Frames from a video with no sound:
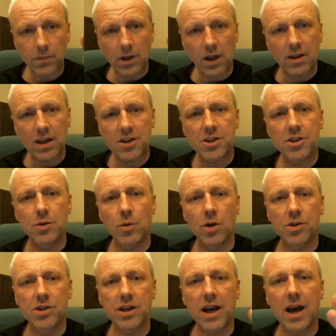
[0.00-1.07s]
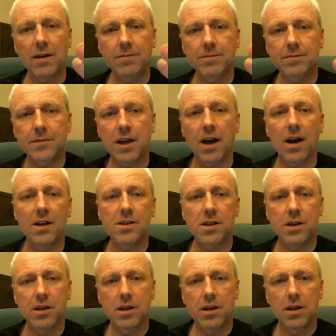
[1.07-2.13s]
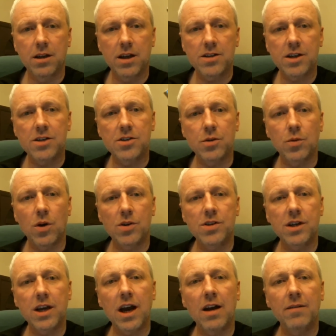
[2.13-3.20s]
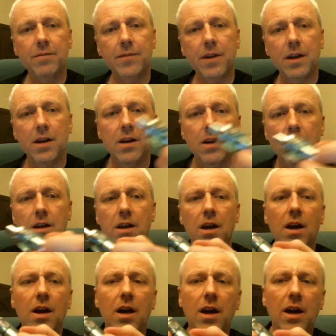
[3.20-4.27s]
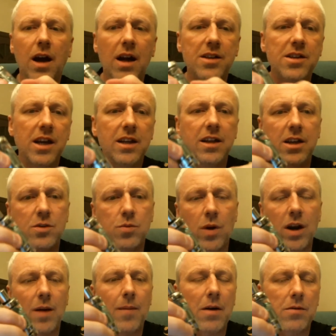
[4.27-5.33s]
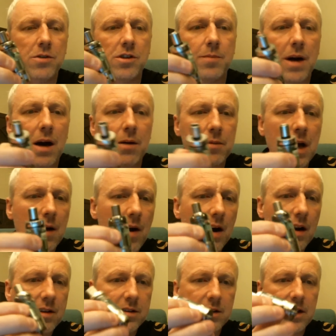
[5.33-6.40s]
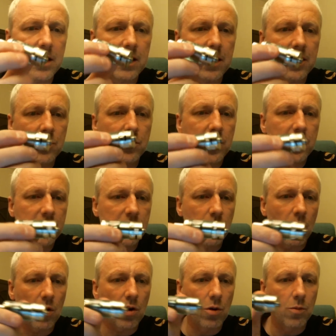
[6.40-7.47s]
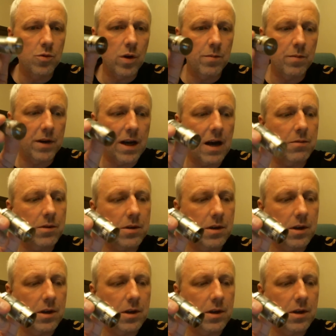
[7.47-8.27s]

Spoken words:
this is the one to get, guys. This is the one to get. I take this when I'm out and about now. This is what comes with me now.